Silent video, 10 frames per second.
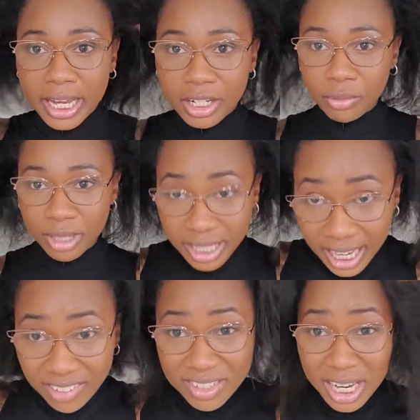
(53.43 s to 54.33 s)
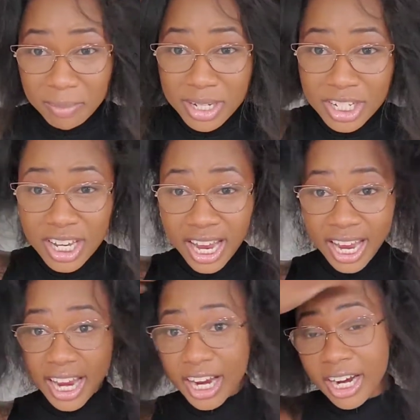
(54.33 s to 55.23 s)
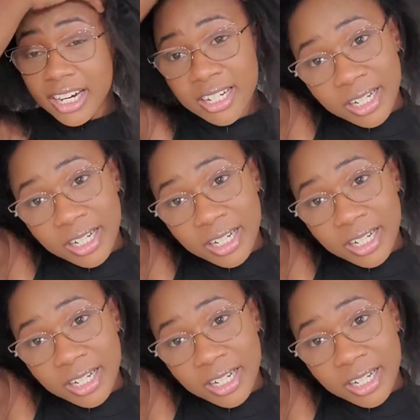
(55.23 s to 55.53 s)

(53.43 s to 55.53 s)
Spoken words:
I don't really have damaged hair.